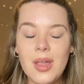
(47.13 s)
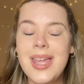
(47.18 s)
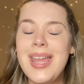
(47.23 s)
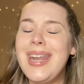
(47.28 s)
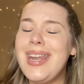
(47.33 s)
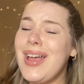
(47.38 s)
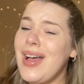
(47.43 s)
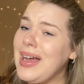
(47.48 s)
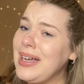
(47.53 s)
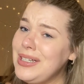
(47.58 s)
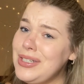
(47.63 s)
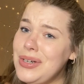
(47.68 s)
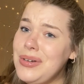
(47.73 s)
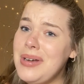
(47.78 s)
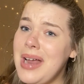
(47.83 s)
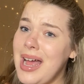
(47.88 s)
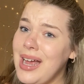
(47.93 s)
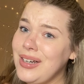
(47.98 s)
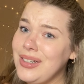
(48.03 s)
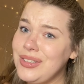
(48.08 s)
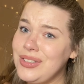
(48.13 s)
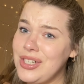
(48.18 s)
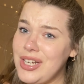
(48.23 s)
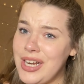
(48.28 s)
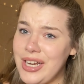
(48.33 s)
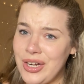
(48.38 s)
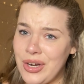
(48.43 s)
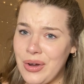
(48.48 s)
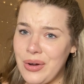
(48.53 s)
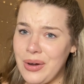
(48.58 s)
Now, I don't
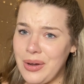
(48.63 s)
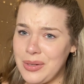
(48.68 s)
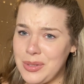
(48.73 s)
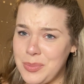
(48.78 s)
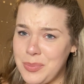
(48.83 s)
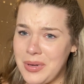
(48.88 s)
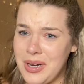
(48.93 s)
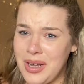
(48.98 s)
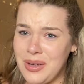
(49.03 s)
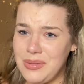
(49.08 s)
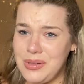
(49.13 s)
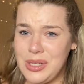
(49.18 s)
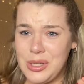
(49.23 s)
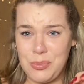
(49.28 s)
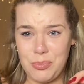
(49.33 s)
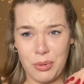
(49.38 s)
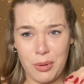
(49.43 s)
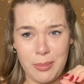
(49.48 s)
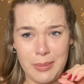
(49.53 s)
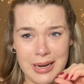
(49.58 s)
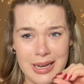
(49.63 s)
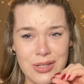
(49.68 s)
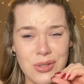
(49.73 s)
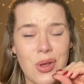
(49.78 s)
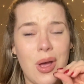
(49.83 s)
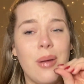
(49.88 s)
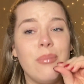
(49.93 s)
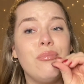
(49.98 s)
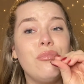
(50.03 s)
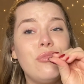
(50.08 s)
actually know how to pronounce this properly, so
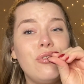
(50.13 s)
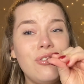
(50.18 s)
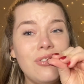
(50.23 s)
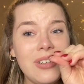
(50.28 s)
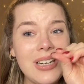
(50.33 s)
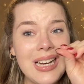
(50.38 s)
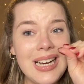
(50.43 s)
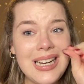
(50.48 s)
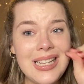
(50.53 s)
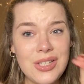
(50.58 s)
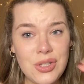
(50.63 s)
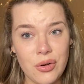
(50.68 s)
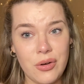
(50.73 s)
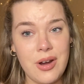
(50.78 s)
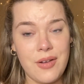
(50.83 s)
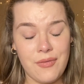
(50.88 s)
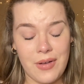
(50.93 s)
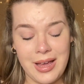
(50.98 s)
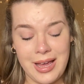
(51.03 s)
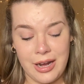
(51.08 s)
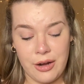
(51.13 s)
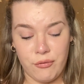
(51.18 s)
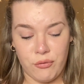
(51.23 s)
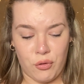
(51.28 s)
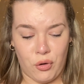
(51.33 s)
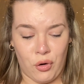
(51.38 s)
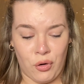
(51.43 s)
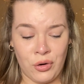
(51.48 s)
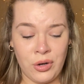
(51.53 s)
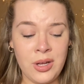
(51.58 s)
I'm really sorry if I get it
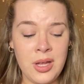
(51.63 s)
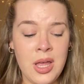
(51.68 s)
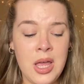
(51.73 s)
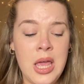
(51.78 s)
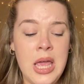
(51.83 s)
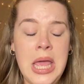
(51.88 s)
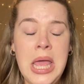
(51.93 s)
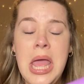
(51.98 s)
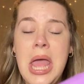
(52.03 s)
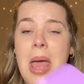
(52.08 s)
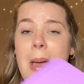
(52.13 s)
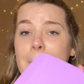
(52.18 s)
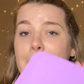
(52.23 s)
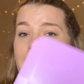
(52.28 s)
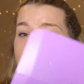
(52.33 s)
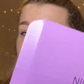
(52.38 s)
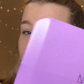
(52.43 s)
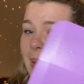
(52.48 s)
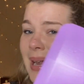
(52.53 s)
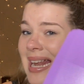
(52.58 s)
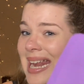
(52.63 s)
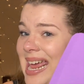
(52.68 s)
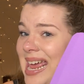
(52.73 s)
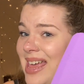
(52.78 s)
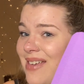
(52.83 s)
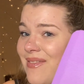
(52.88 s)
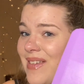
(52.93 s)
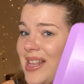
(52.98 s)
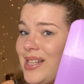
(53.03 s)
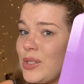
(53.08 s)
wrong, but I
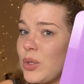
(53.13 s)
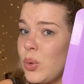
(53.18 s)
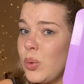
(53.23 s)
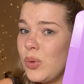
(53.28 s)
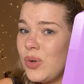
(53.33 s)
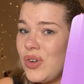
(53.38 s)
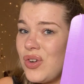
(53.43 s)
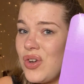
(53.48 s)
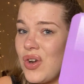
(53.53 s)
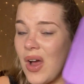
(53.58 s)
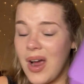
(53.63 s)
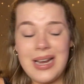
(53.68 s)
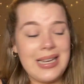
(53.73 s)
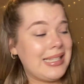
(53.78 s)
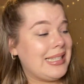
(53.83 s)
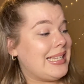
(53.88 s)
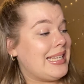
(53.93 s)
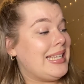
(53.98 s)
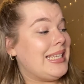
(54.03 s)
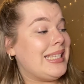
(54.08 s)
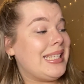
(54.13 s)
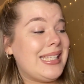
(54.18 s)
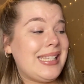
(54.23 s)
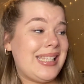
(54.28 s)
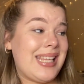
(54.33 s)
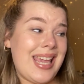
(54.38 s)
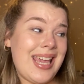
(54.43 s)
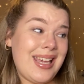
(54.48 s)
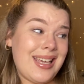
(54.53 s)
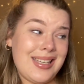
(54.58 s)
believe it's called
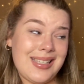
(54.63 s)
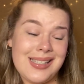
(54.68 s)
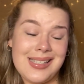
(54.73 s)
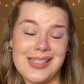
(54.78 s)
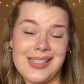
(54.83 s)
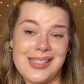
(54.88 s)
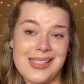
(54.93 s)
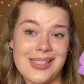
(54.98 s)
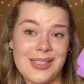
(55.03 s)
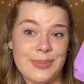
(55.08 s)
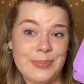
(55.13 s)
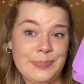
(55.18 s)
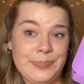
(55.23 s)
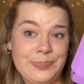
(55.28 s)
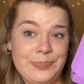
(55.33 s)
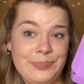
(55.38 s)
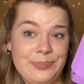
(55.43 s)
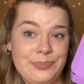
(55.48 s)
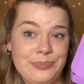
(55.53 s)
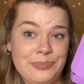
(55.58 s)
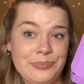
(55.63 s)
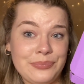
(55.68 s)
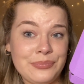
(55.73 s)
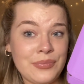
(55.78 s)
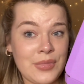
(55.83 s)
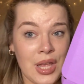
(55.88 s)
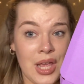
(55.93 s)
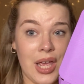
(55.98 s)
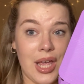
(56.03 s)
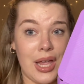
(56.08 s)
96
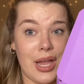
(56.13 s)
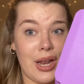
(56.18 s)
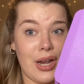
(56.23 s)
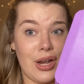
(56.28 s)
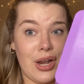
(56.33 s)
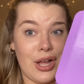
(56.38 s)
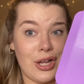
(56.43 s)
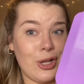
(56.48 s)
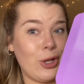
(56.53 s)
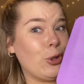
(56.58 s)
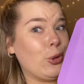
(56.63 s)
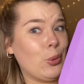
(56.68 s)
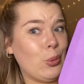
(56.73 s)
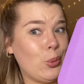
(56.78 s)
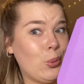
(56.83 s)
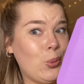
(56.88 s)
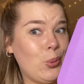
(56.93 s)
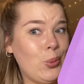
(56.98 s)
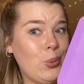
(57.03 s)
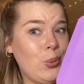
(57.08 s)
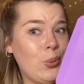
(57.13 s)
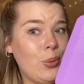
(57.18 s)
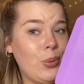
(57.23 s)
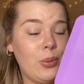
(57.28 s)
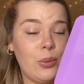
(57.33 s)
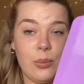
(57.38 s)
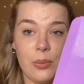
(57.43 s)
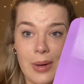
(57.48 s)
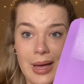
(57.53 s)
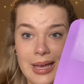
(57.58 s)
in like a cool
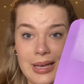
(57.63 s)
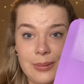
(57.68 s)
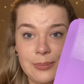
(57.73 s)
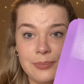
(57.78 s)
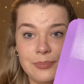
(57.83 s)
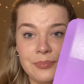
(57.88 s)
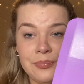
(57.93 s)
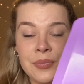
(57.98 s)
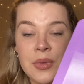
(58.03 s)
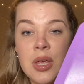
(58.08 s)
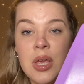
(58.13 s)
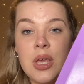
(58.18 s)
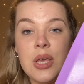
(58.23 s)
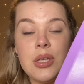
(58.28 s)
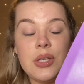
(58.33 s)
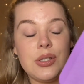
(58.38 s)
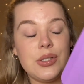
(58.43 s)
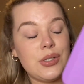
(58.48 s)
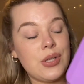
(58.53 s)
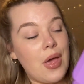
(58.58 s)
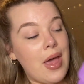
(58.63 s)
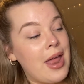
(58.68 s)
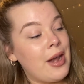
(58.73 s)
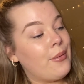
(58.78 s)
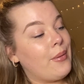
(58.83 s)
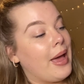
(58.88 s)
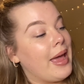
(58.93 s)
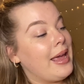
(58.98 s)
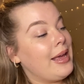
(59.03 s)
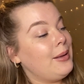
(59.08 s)
way. So
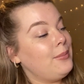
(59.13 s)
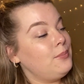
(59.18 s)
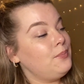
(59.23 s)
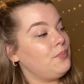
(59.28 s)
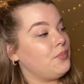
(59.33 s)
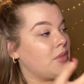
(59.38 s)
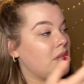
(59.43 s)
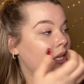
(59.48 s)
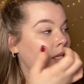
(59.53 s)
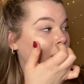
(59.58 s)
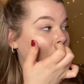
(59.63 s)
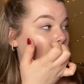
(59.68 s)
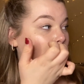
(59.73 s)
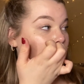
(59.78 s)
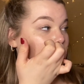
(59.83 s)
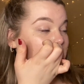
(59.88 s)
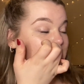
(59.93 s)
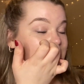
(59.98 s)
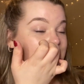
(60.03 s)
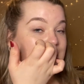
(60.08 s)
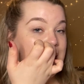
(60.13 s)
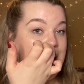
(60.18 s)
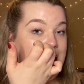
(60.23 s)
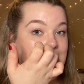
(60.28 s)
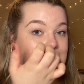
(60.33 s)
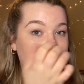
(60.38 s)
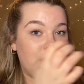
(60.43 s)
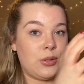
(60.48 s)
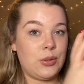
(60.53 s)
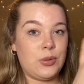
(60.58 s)
anyway, this is the
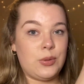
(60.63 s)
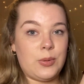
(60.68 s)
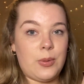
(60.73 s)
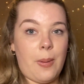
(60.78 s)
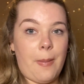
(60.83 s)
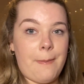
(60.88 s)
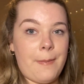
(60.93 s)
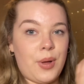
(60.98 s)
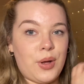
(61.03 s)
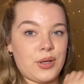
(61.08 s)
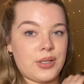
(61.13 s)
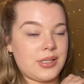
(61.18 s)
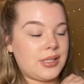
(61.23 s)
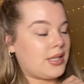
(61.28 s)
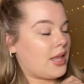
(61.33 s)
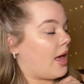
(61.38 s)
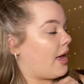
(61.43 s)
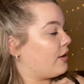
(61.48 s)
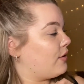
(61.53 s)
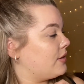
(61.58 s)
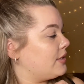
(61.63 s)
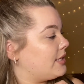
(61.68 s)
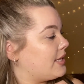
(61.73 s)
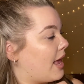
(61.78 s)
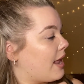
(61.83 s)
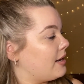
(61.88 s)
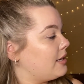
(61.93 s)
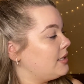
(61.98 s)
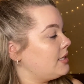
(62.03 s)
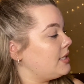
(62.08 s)
little box that I got
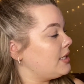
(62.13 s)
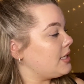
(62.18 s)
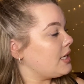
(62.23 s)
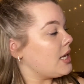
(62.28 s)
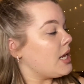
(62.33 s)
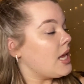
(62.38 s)
sent.